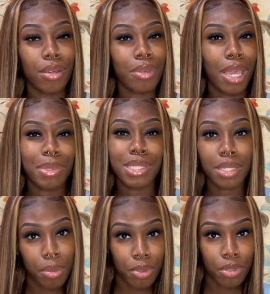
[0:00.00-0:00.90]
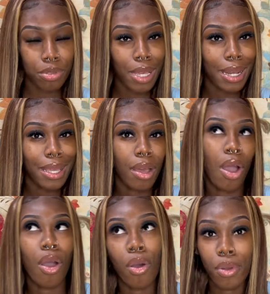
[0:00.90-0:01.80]
You can't be skipping through. You gotta get
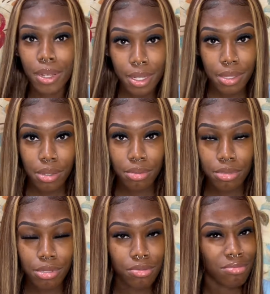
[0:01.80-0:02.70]
all the details.